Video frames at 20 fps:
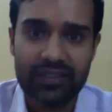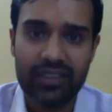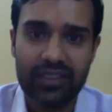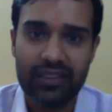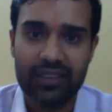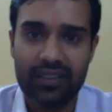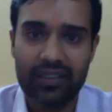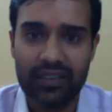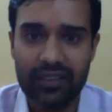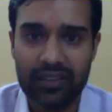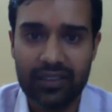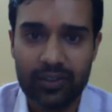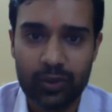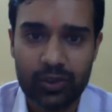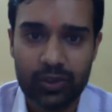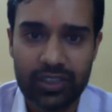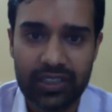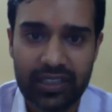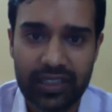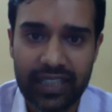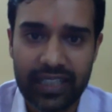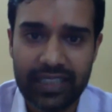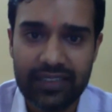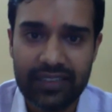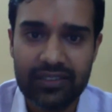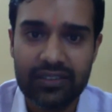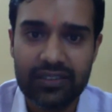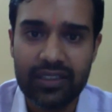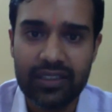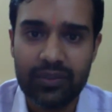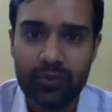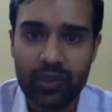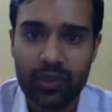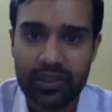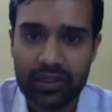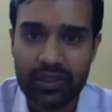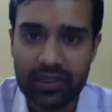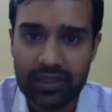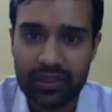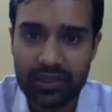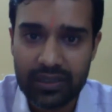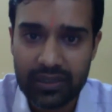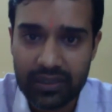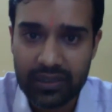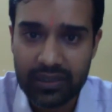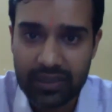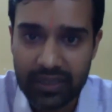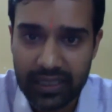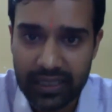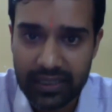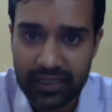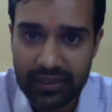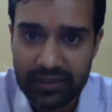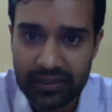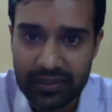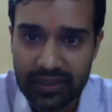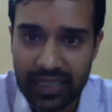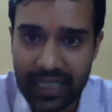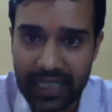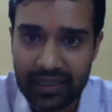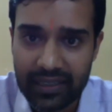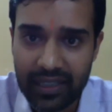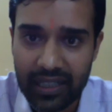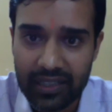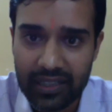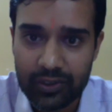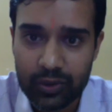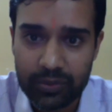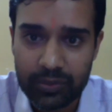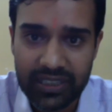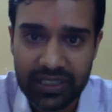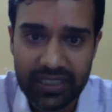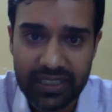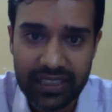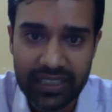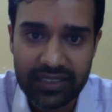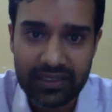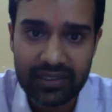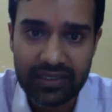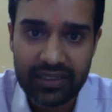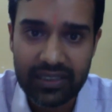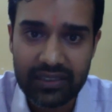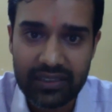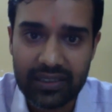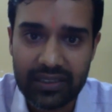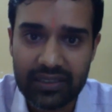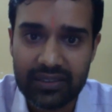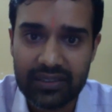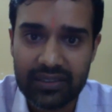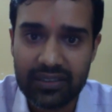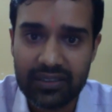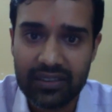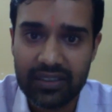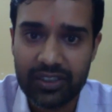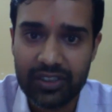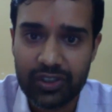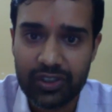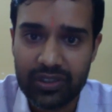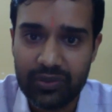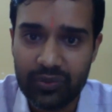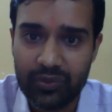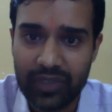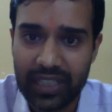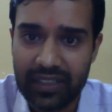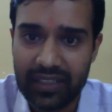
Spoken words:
Ruchita, right? Sir, what are the things that are to be taken in consideration while